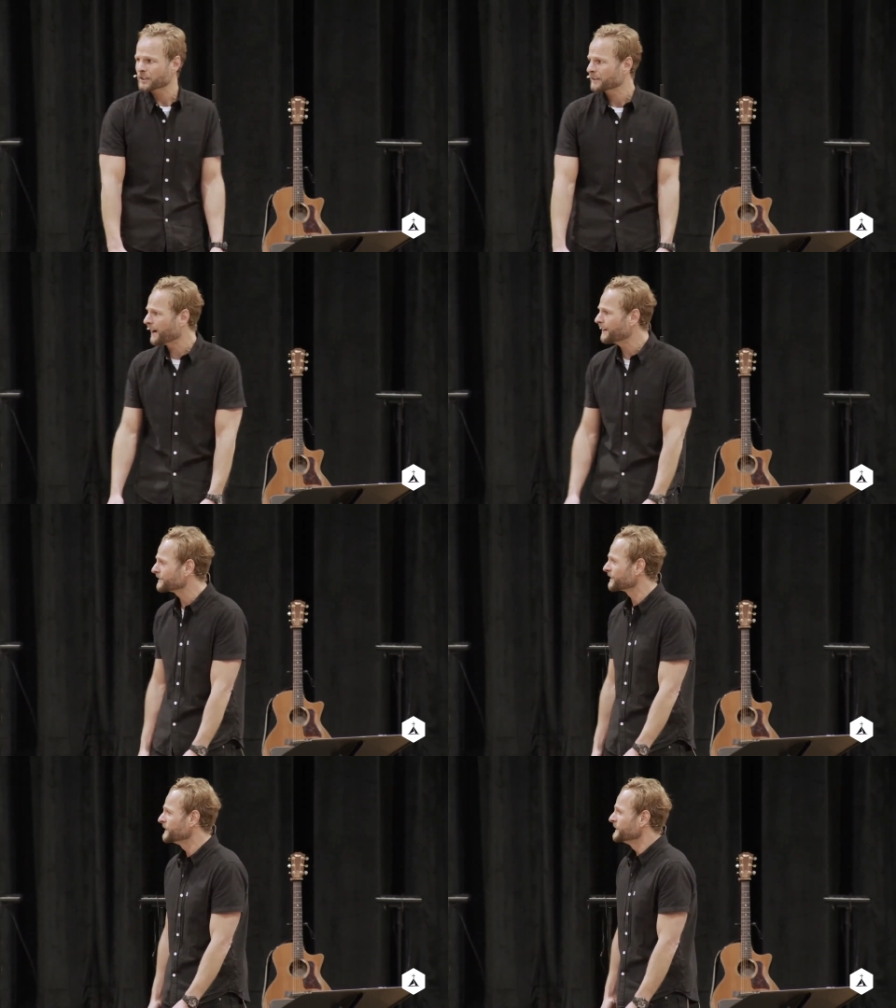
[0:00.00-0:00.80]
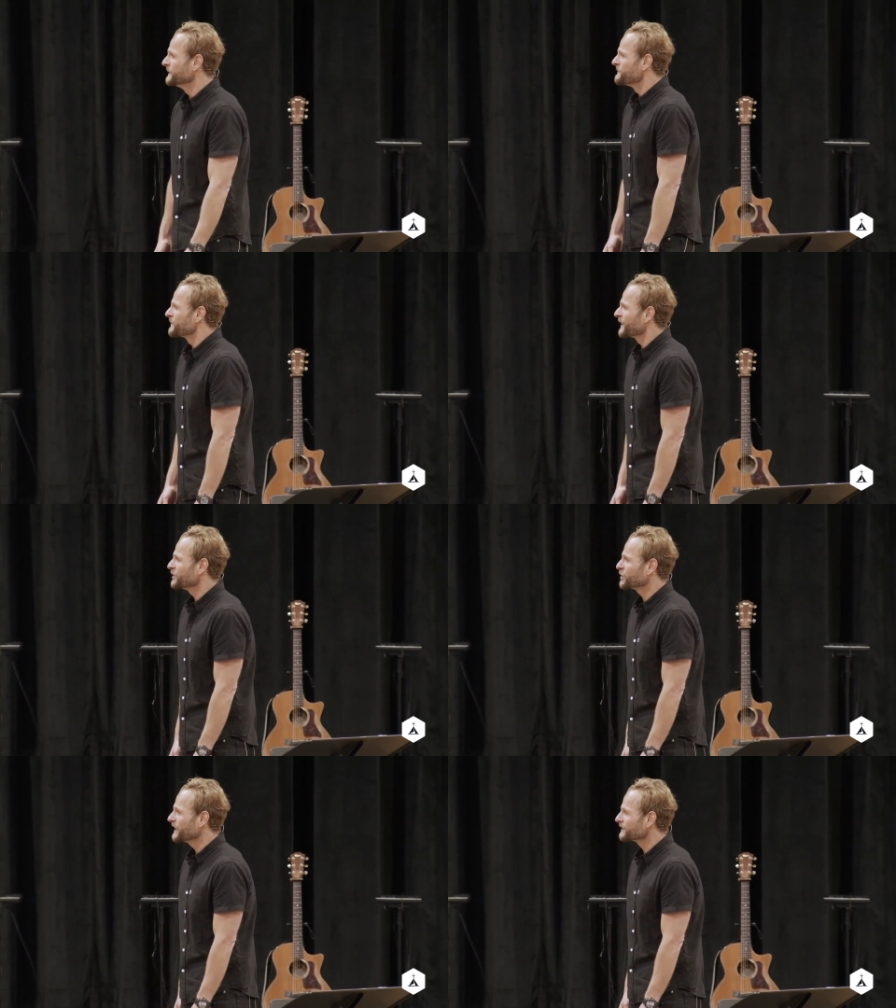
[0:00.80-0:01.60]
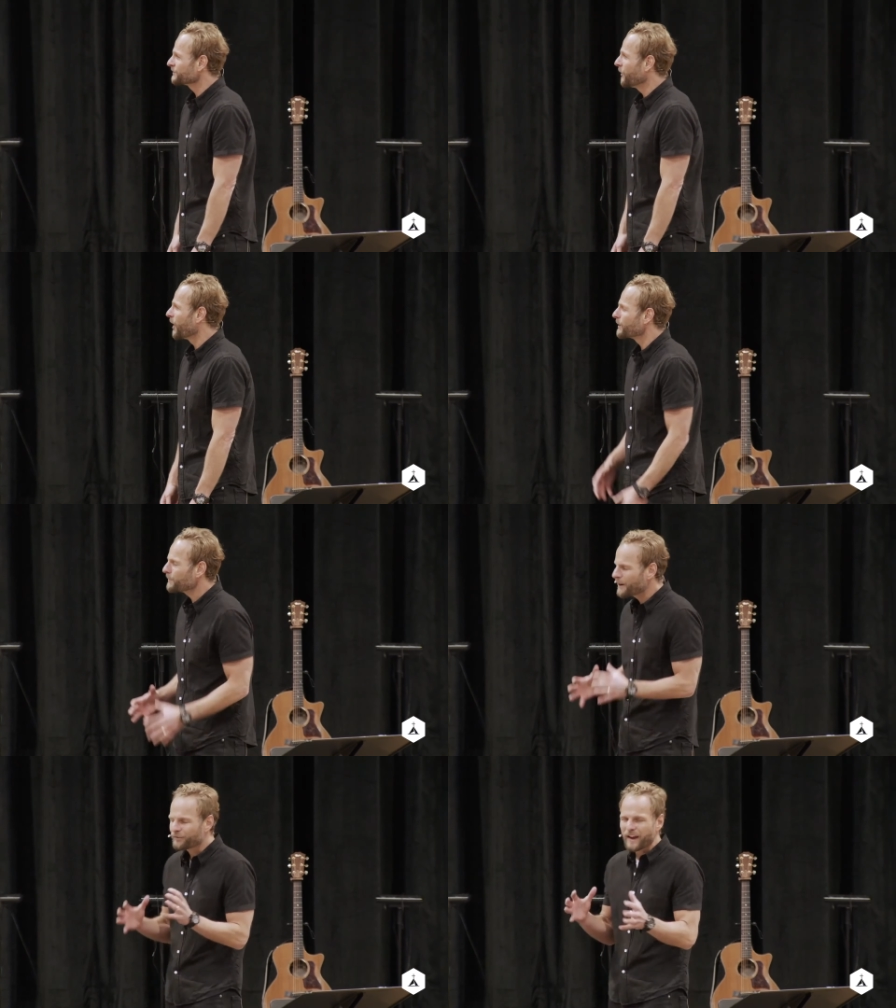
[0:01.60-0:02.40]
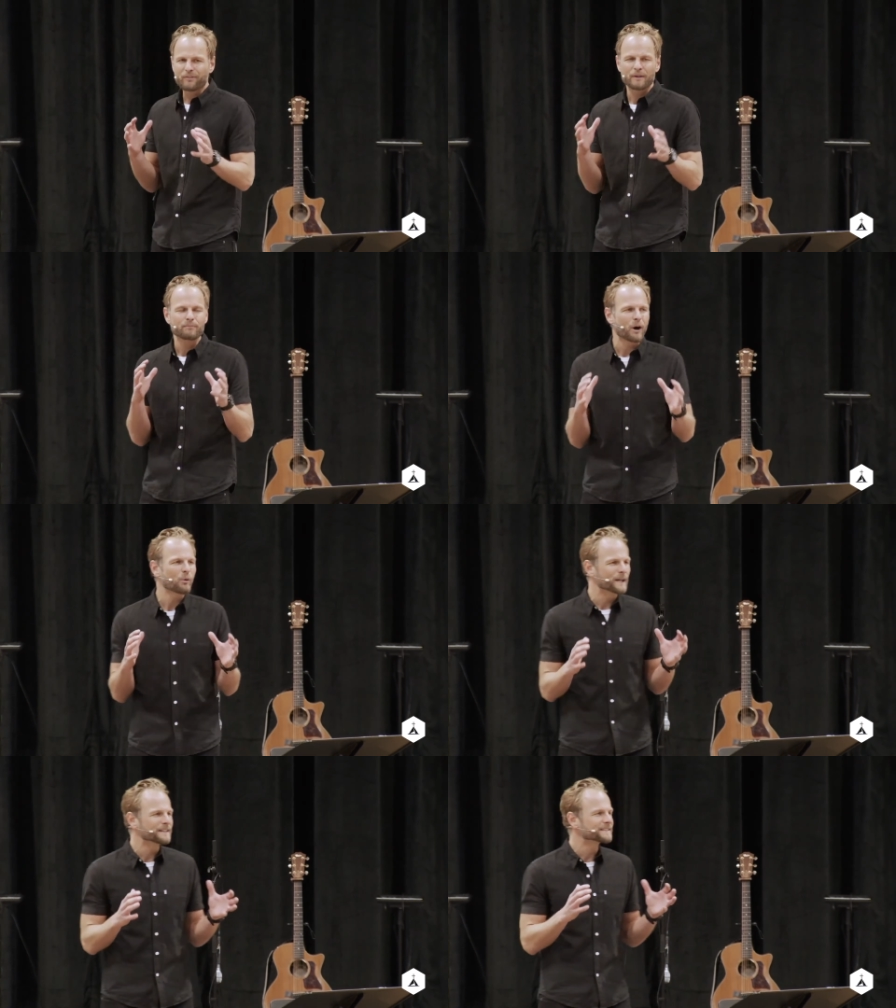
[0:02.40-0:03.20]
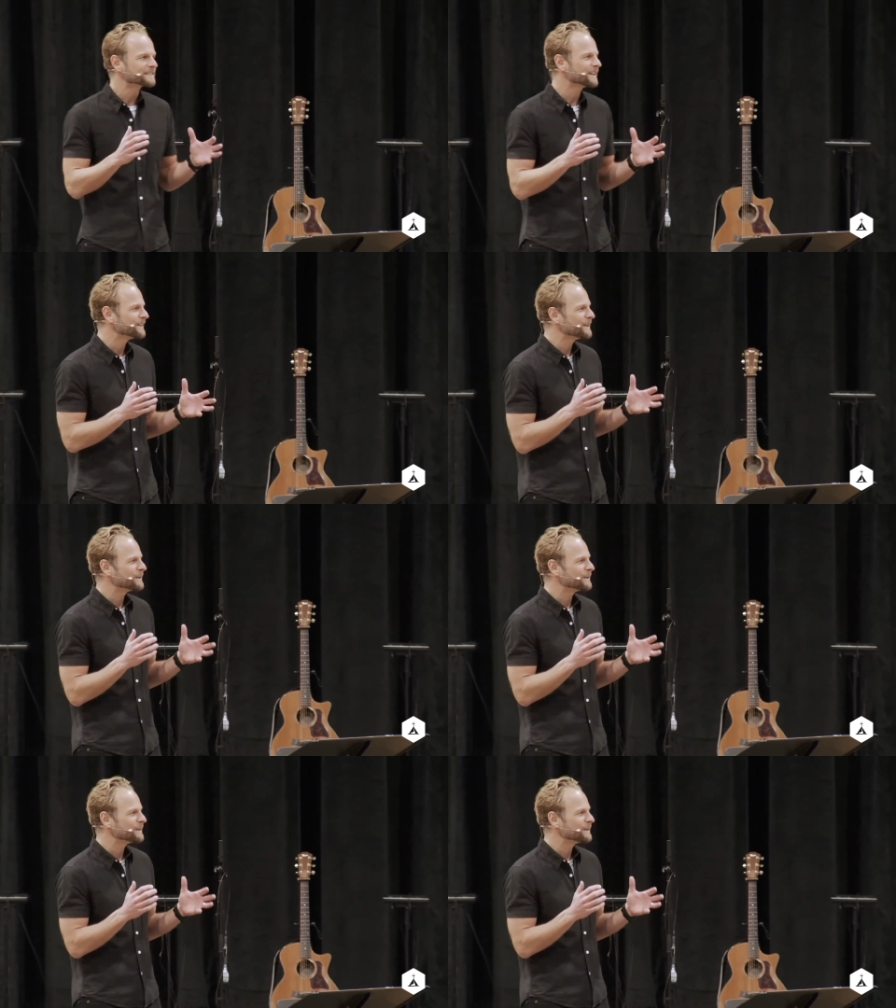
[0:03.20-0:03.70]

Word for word: our lives are transformed. One of my favorite moments that we